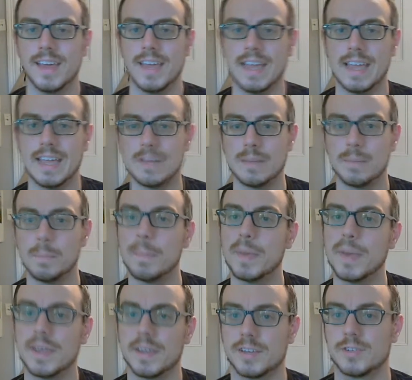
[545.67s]
a
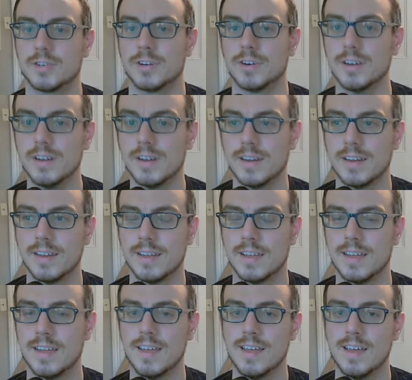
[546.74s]
picture
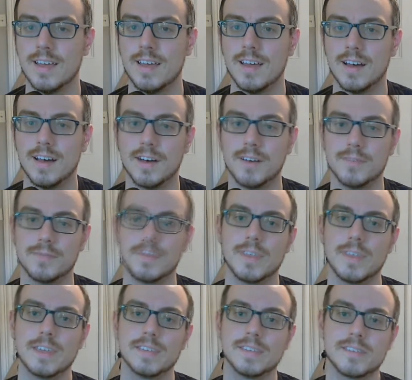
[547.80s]
of
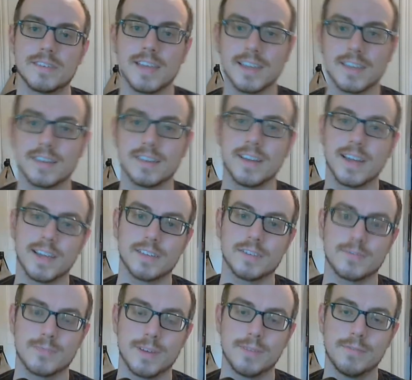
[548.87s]
the second
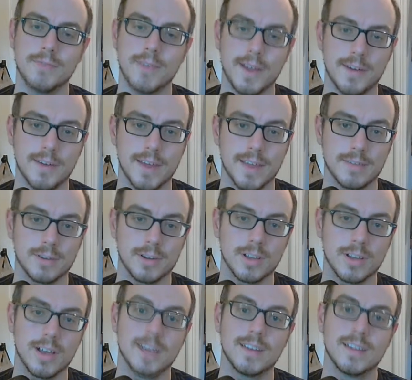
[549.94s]
highest rate of fire I ever
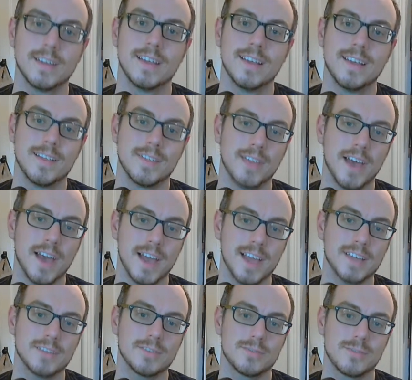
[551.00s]
got. The
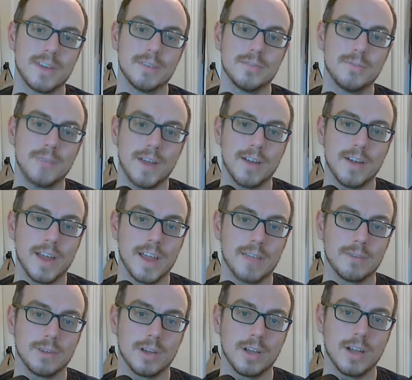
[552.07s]
highest rate of fire I
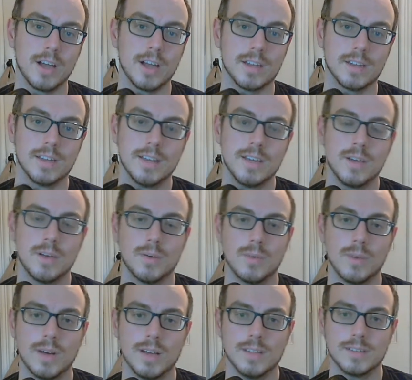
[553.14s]
ever got
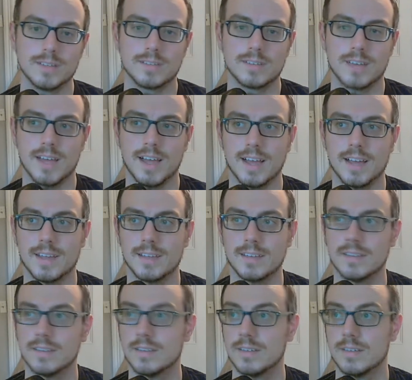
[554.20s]
was,
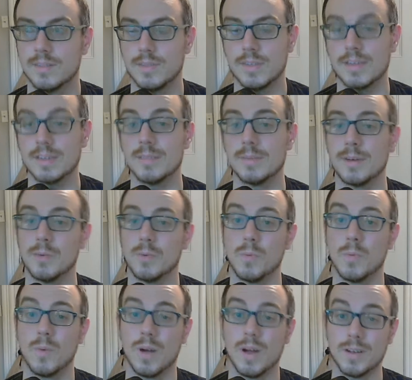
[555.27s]
I think, about
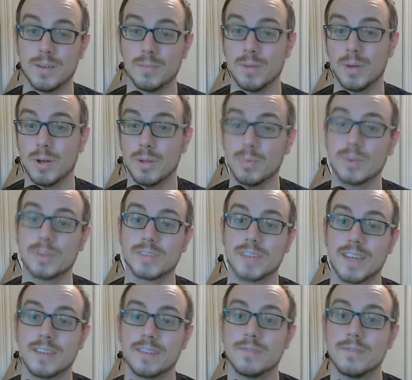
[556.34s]
1 ball per
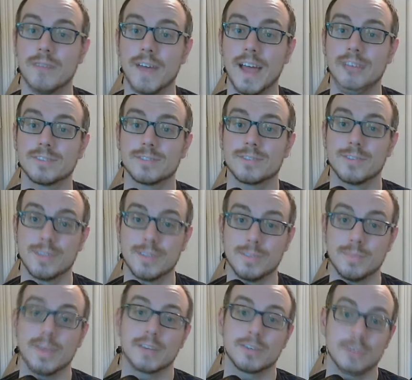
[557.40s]
second faster than the
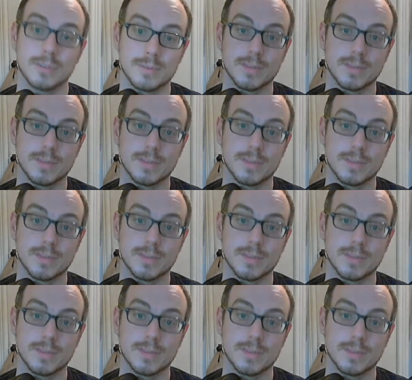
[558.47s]
picture I'm